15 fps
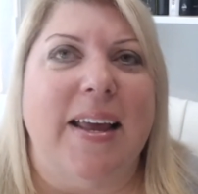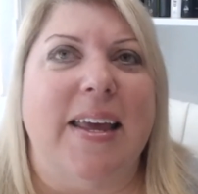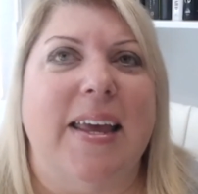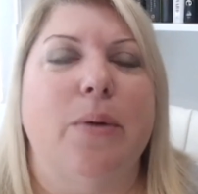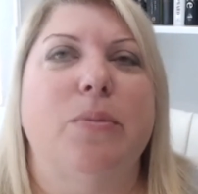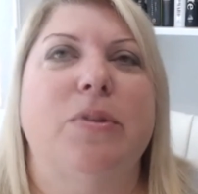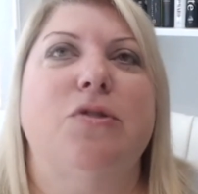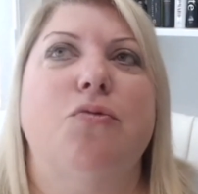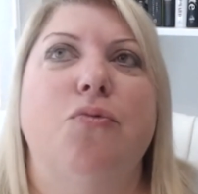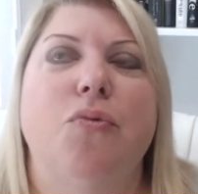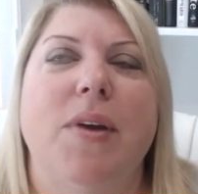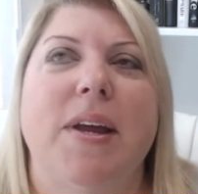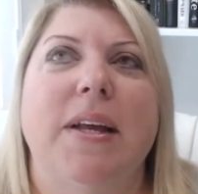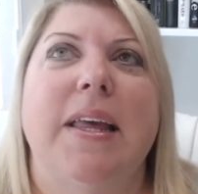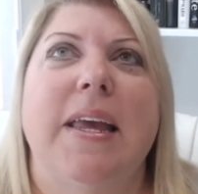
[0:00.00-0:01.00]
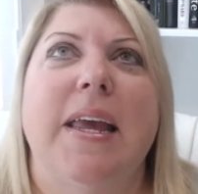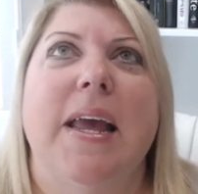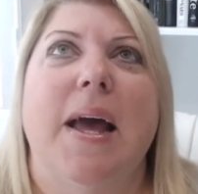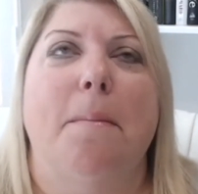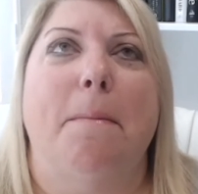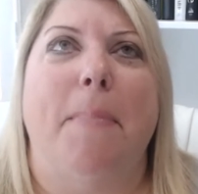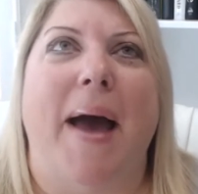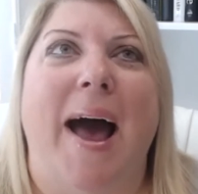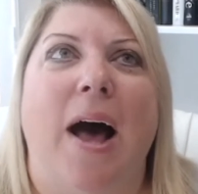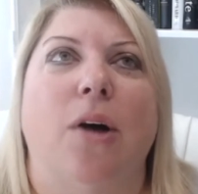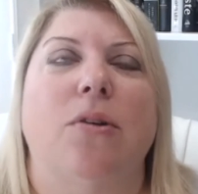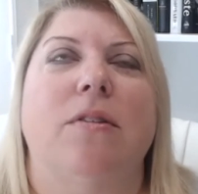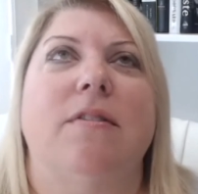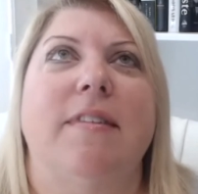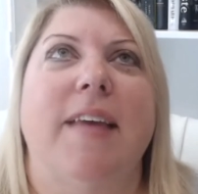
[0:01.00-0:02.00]
It was really
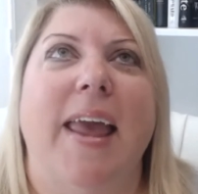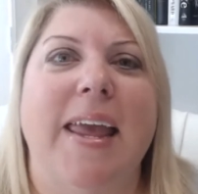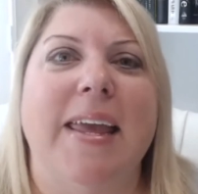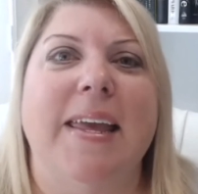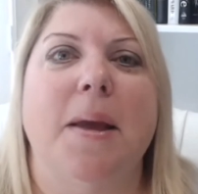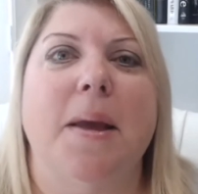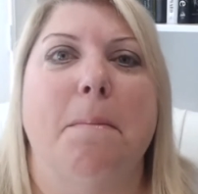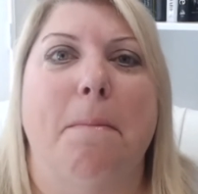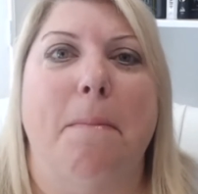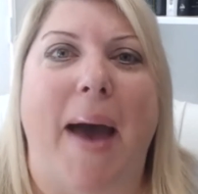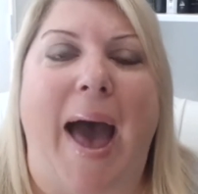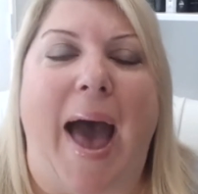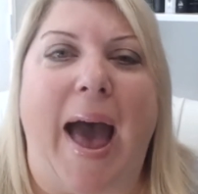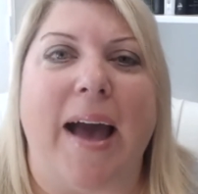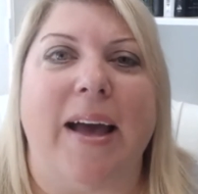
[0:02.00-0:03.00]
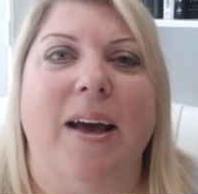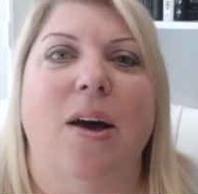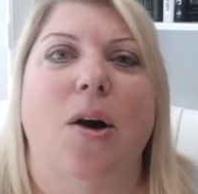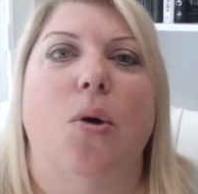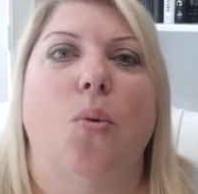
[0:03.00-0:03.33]
about taking back